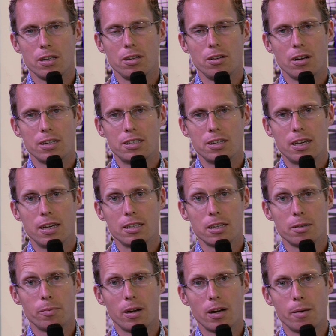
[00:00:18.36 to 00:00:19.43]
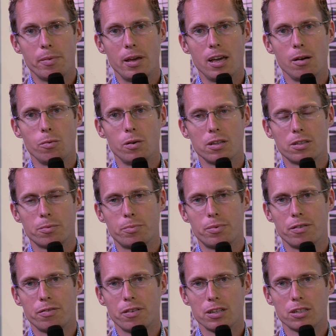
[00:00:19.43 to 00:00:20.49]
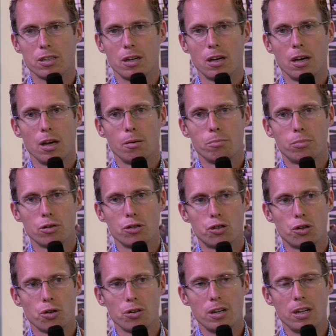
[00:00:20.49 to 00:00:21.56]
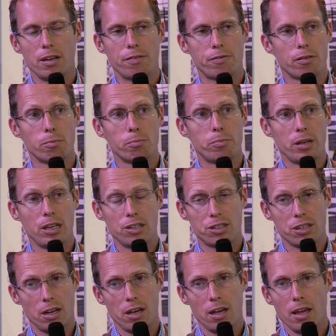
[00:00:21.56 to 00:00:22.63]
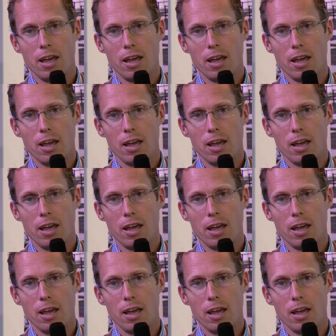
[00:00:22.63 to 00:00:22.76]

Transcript: United Kingdom, and I'm here with Professor Bongiorni from Pisa,